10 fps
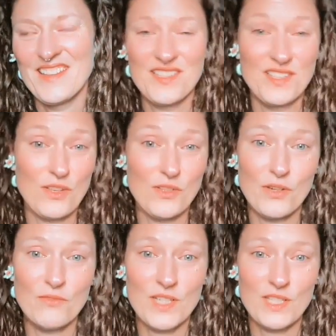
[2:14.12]
This is all
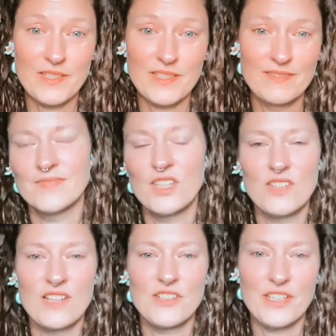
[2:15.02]
your fault. No,
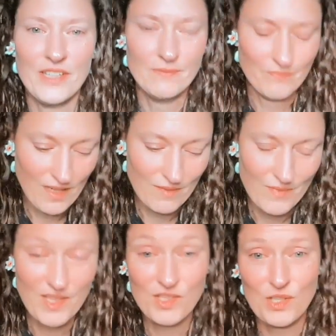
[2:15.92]
not really. Um,
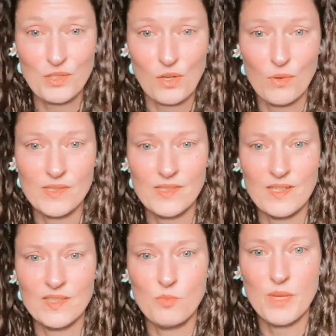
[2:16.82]
it's just a
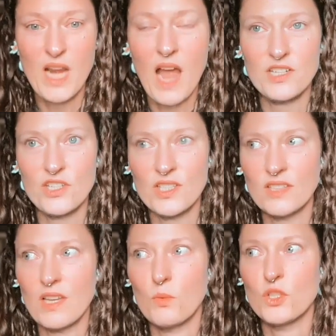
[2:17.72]
coincidence. But I just thought
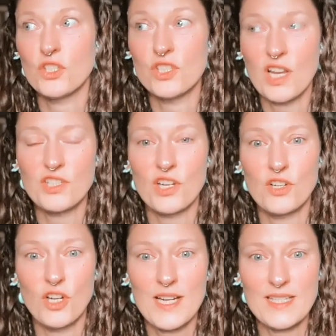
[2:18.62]
that was such a
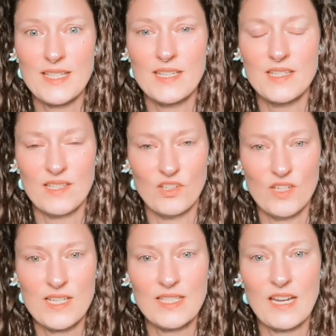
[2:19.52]
crazy
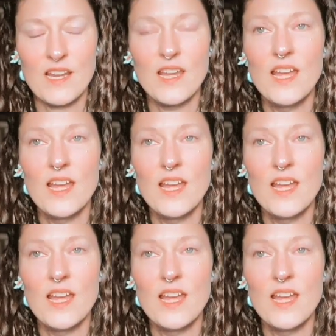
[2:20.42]
synchronicity.